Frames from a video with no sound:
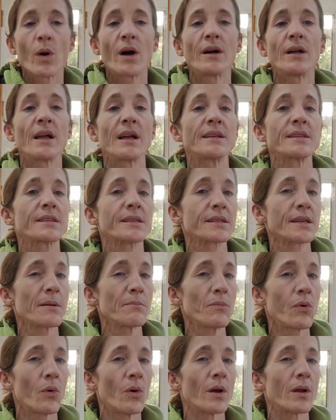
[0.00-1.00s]
Well, at
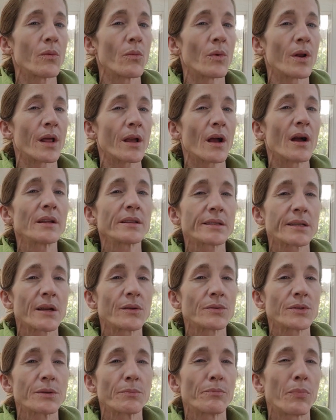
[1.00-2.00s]
some point when I got
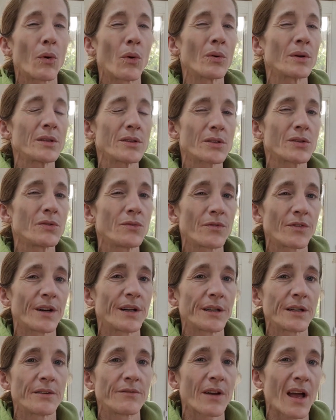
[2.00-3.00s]
down to
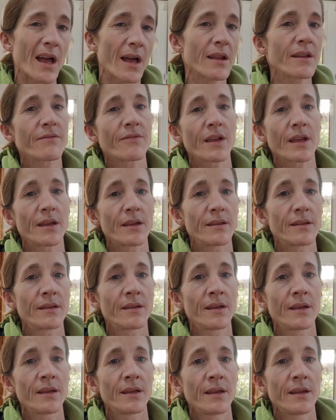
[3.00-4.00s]
0.25 Ativan,